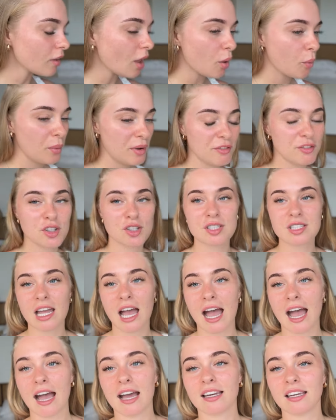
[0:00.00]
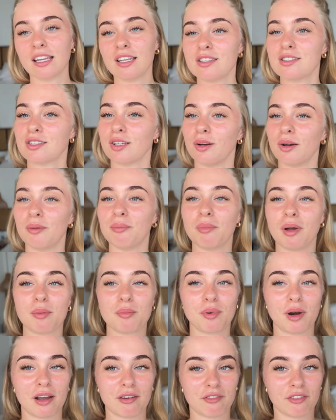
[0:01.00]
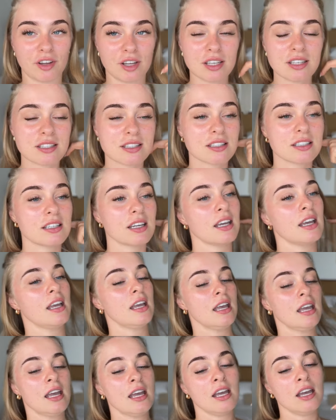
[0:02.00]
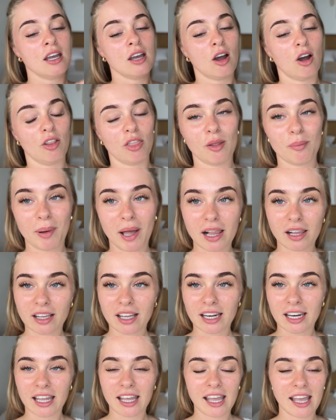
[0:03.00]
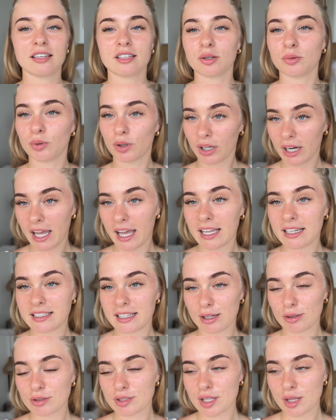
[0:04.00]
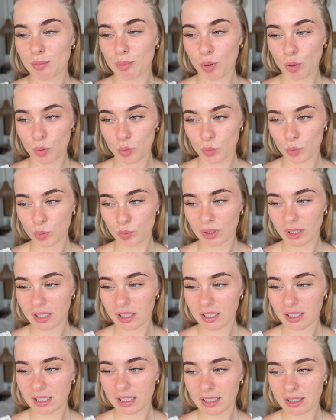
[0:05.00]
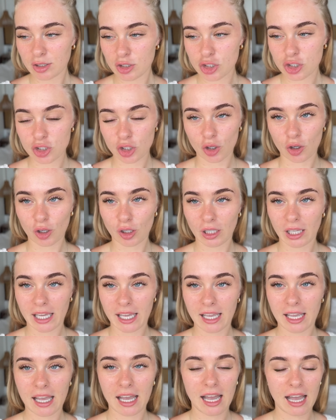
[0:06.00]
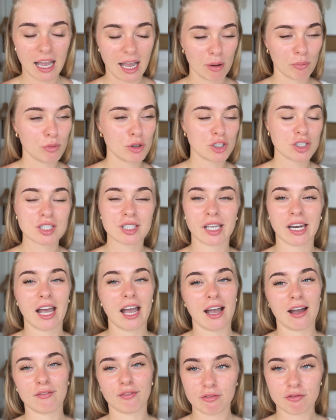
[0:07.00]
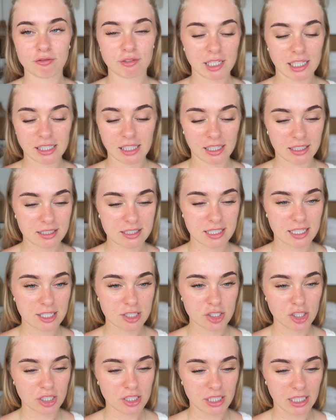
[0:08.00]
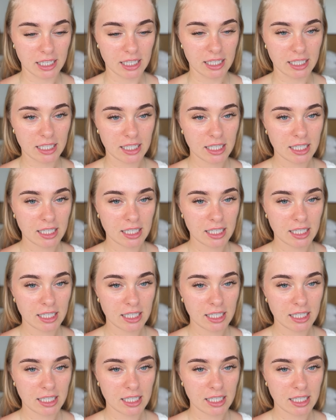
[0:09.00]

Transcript: We've just had some breakfast on the balcony. We're gonna head down to the pool shortly and we're just gonna have relaxation day